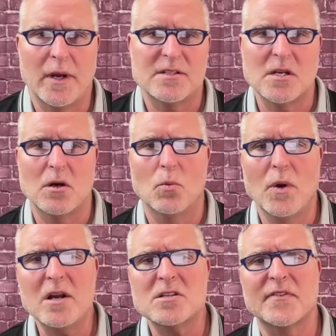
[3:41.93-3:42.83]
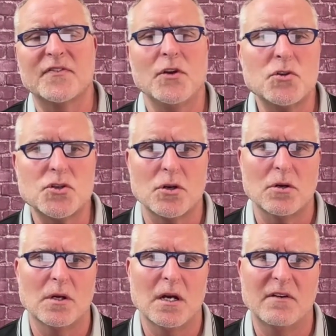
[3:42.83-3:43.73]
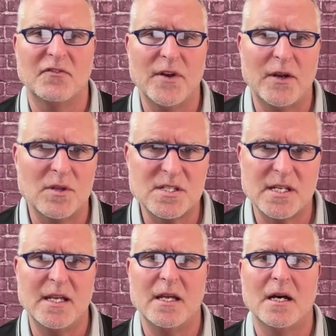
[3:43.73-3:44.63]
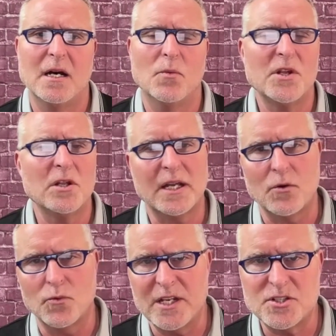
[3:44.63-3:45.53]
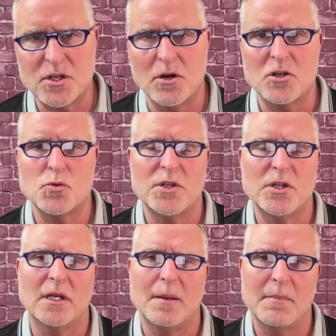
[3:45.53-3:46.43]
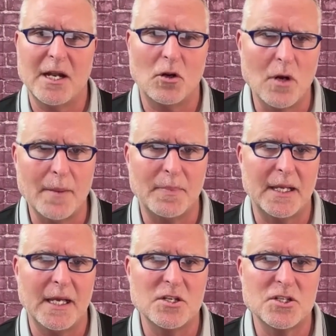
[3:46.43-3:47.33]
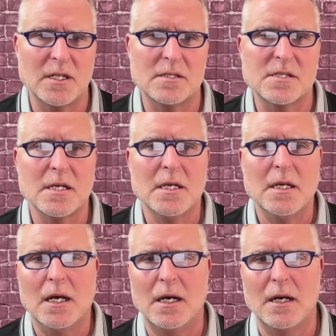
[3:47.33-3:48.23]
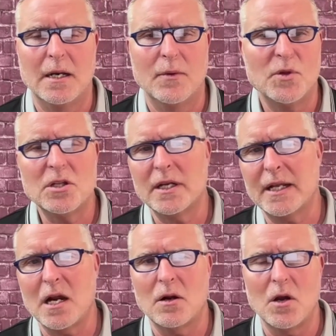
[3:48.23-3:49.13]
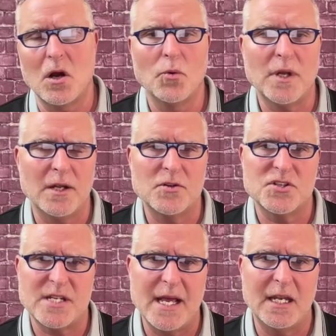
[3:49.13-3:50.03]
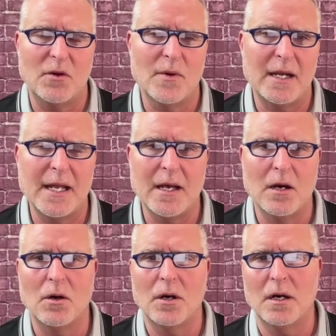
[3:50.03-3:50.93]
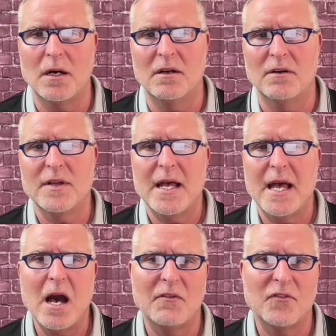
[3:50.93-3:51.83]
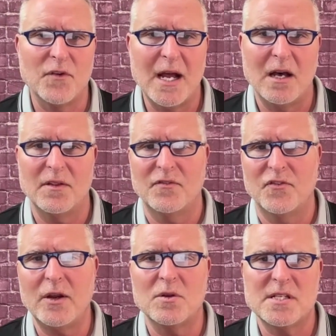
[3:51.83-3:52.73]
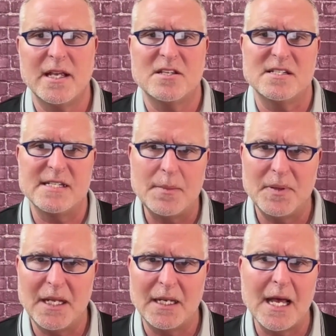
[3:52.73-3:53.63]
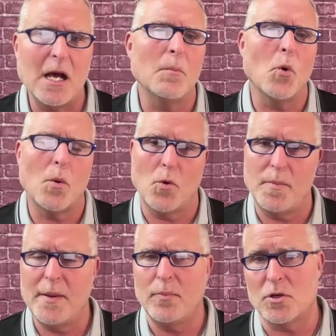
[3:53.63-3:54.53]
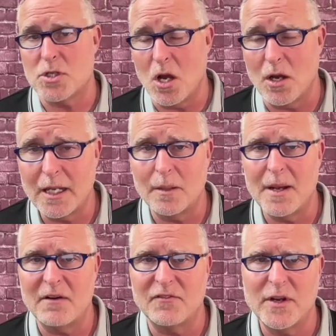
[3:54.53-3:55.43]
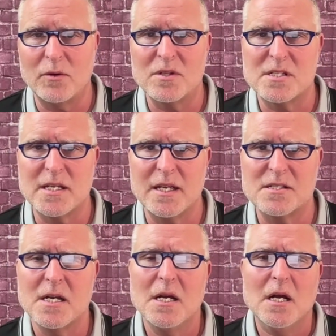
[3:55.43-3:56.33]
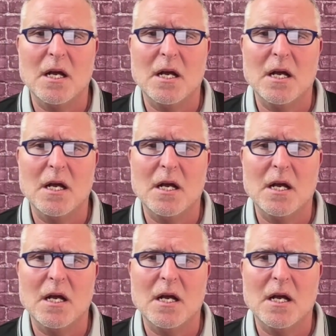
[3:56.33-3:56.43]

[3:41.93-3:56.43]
So where's the future of frequency when you look at research, when you look at medical applications, and when you look at our own understanding right now of how frequency is deepening now, more and more people are talking about frequencies.